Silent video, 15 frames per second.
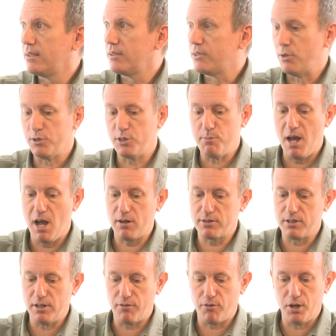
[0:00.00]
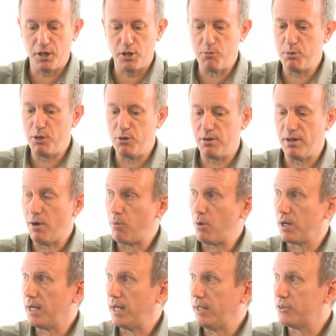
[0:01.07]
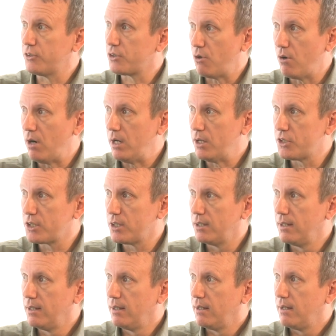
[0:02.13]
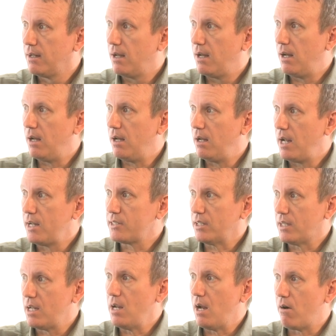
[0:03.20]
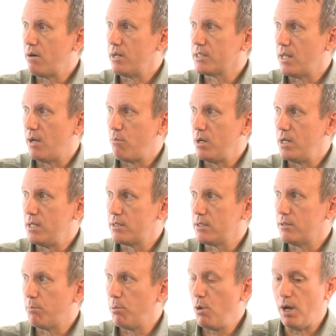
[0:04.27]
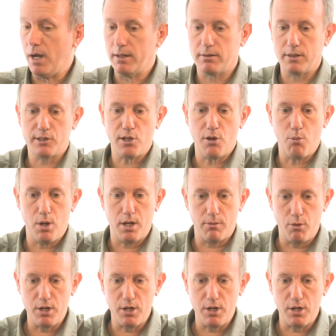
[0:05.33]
So it's about delivering compute, networking, and storage as the key areas that we need to deploy. And so what